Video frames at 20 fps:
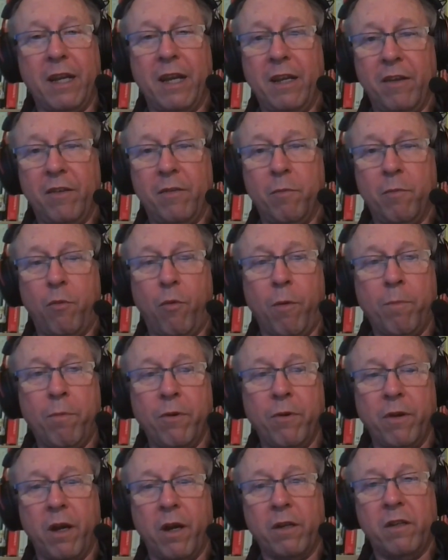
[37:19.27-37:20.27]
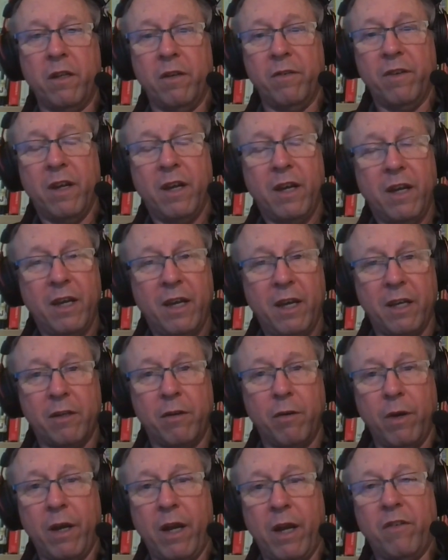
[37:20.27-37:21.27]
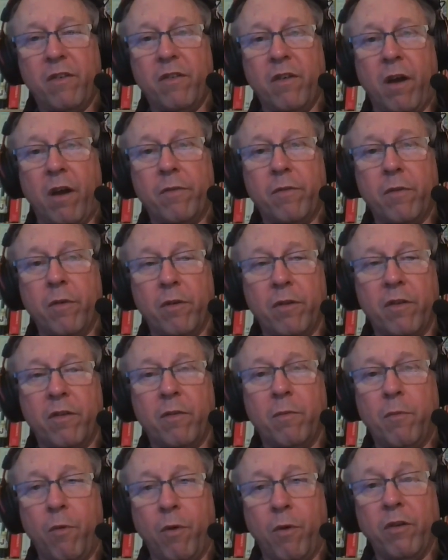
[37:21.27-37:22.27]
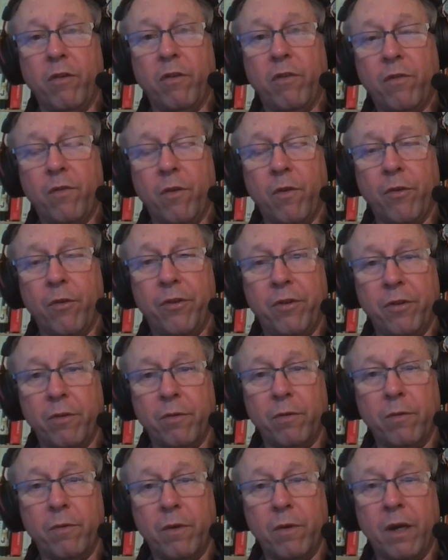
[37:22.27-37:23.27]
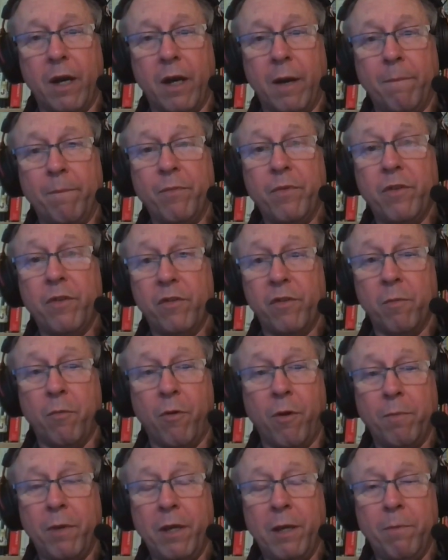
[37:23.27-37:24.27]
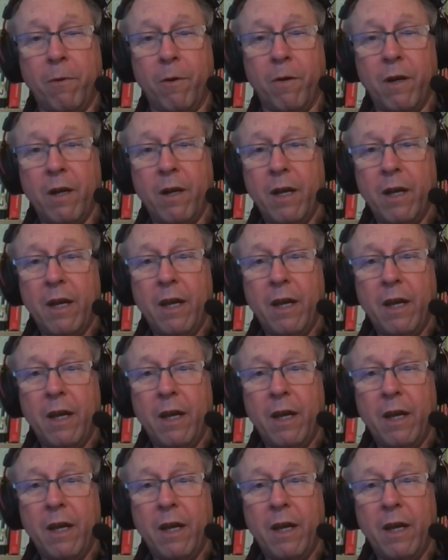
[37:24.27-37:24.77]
It is more productive. It creates software that's more useful to um, to more people.